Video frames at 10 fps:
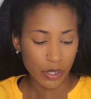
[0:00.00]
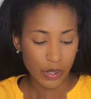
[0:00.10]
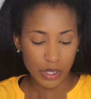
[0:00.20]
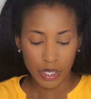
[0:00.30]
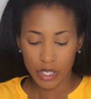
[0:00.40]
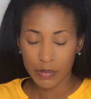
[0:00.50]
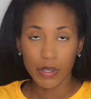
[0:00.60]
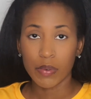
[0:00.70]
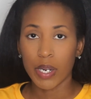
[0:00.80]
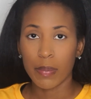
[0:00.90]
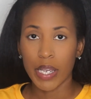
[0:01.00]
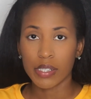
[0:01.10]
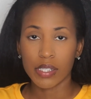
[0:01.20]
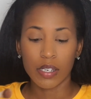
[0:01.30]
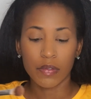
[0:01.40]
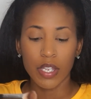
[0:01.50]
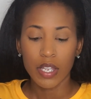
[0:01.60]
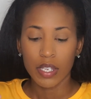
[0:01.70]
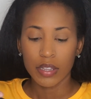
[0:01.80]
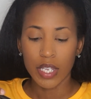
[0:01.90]
so it scares me when I pack stuff
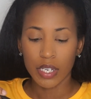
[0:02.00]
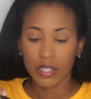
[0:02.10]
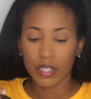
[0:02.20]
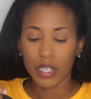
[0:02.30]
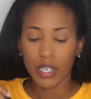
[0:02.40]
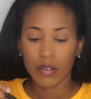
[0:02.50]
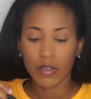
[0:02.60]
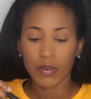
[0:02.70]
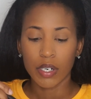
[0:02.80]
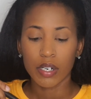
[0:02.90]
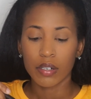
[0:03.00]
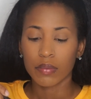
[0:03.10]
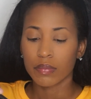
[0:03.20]
that could get everywhere.